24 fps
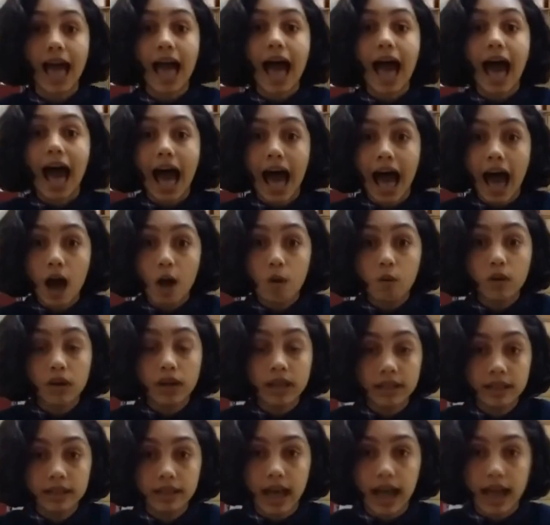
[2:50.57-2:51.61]
How
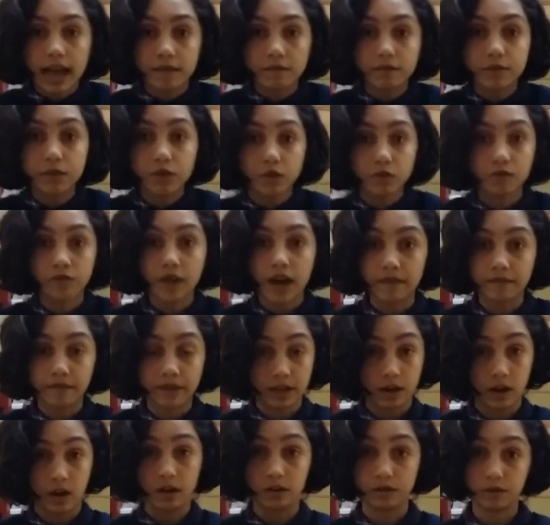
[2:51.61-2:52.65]
can life survive
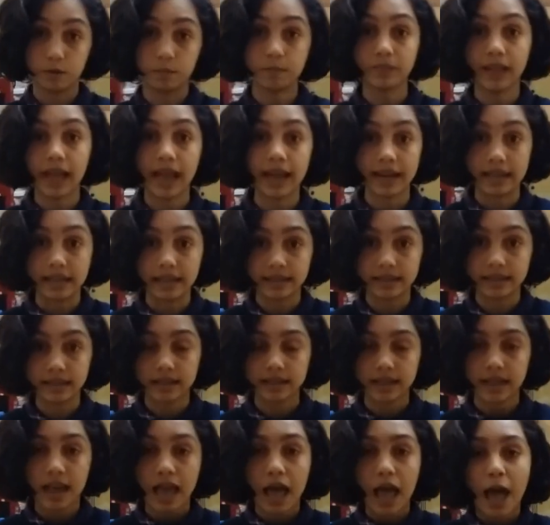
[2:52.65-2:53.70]
in other planets?